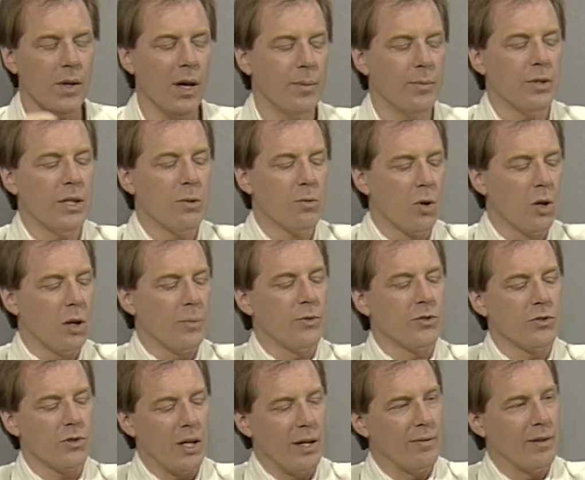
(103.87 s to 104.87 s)
And when they roll up
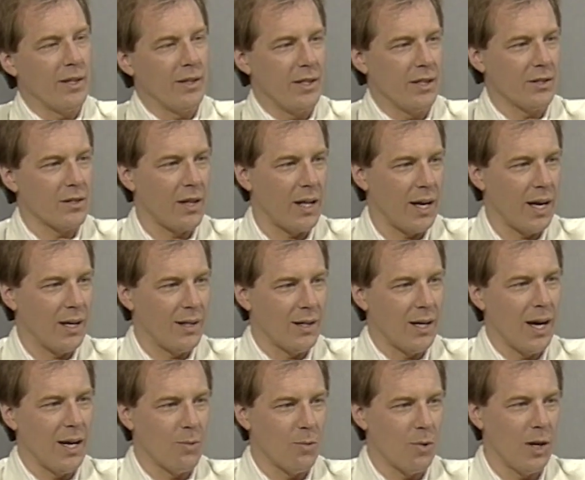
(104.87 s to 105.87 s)
the sleeve like this and they got
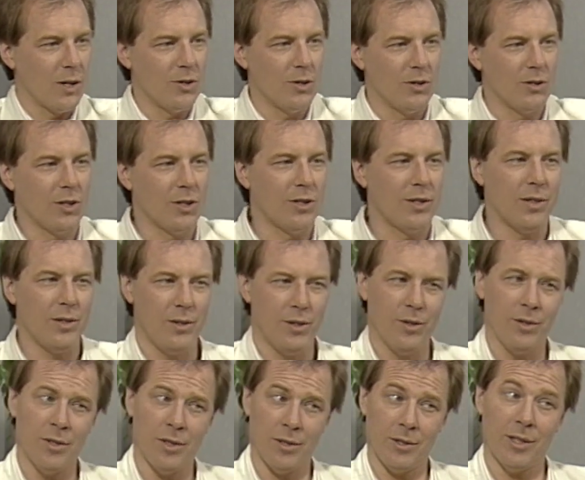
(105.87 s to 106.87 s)
nine watches on there,
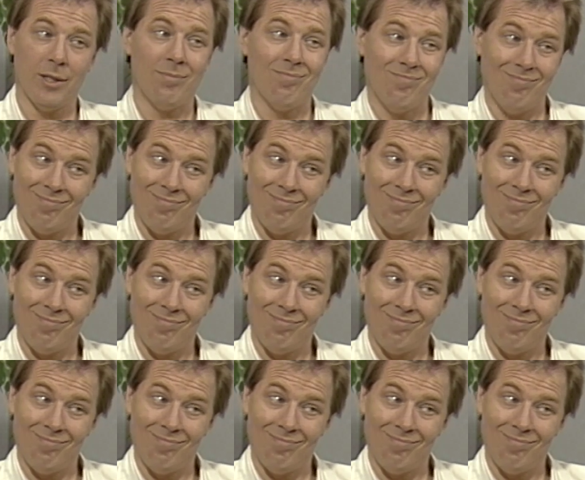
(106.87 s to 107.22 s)
you know that